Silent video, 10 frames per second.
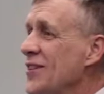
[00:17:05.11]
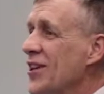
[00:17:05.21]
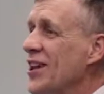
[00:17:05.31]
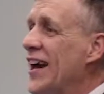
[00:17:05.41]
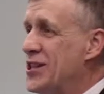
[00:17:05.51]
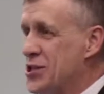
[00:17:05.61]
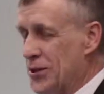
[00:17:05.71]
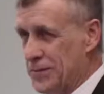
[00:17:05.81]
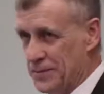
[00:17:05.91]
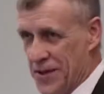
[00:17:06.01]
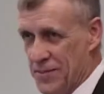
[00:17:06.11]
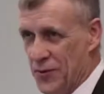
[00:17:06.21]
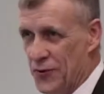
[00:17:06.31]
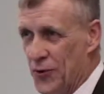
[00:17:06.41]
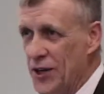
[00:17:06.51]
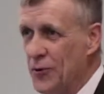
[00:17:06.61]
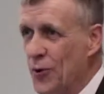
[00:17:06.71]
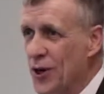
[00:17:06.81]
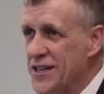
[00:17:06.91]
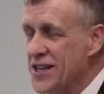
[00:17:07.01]
give a lecture before he
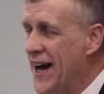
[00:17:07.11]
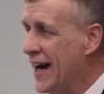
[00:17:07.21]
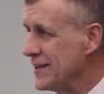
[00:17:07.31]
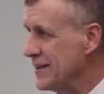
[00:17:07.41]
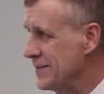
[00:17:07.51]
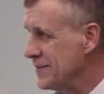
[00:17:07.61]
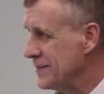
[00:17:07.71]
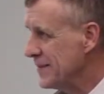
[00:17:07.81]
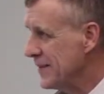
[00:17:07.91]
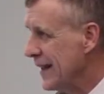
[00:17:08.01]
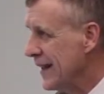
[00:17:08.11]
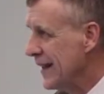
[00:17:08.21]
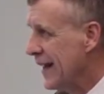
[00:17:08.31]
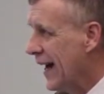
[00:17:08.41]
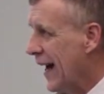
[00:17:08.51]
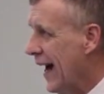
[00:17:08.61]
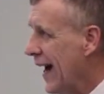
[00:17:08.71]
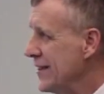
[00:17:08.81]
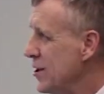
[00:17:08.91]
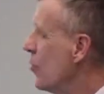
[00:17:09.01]
wore us out.
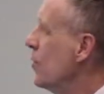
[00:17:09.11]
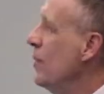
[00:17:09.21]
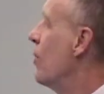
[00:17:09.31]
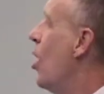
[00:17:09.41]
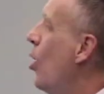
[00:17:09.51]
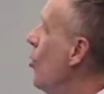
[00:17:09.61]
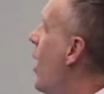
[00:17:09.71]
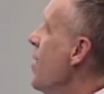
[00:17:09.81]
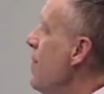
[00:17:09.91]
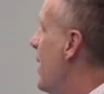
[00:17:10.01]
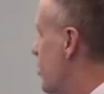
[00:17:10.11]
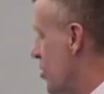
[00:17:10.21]
I don't remember a whole lot about